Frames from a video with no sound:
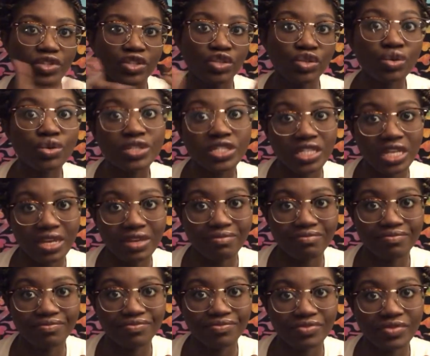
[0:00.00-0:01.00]
You'll see
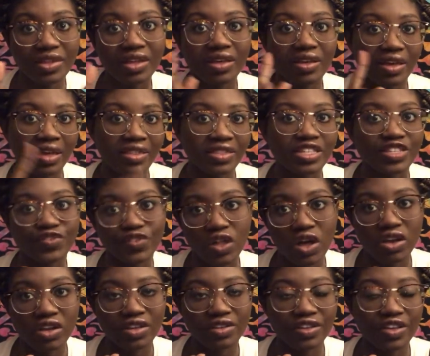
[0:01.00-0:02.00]
in this
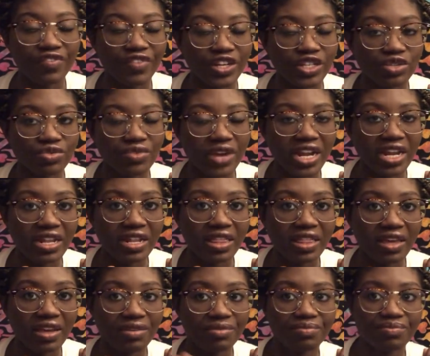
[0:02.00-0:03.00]
vlog if I do write
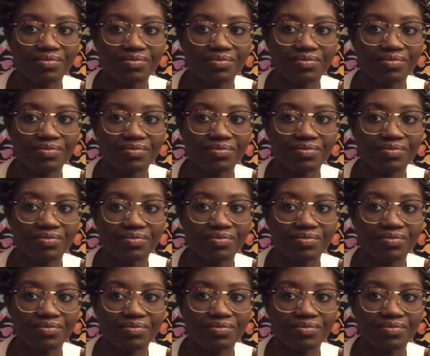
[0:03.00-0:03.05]
anything.